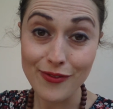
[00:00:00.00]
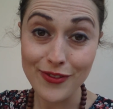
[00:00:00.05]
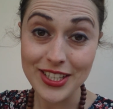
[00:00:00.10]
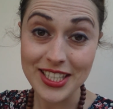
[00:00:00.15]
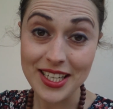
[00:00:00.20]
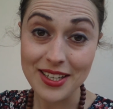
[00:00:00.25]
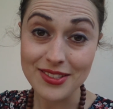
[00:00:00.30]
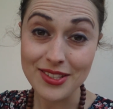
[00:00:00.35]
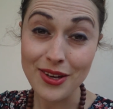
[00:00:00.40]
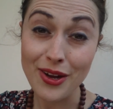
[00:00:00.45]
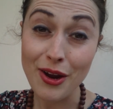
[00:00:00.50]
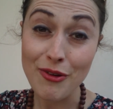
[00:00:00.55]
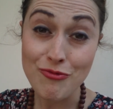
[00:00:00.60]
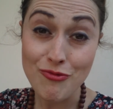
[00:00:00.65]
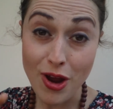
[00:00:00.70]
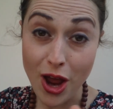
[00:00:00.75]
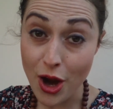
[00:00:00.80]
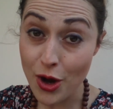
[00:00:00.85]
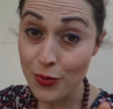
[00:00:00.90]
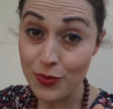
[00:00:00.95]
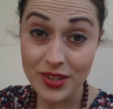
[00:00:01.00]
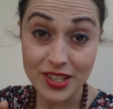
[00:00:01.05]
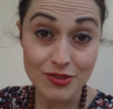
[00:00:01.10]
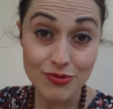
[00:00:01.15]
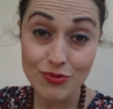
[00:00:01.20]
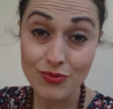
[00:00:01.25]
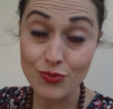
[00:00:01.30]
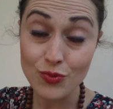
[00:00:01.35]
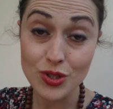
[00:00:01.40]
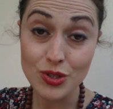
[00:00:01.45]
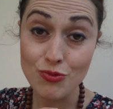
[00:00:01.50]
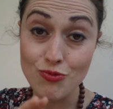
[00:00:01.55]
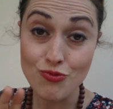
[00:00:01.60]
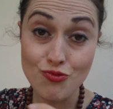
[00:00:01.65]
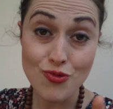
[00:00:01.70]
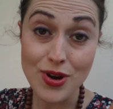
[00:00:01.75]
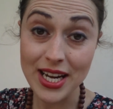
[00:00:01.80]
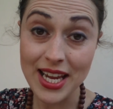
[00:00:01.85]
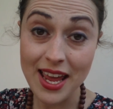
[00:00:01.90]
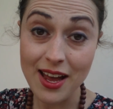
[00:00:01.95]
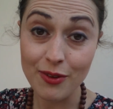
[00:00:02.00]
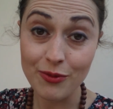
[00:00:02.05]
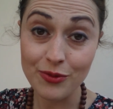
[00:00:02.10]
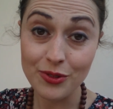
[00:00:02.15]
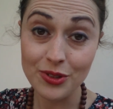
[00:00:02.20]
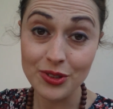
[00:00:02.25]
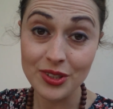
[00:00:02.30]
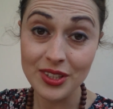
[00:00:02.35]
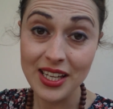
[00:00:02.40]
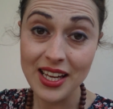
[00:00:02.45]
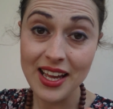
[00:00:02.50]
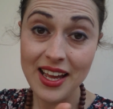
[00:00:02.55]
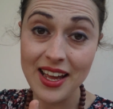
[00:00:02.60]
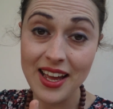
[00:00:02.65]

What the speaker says: of the video. So I hope this was really helpful.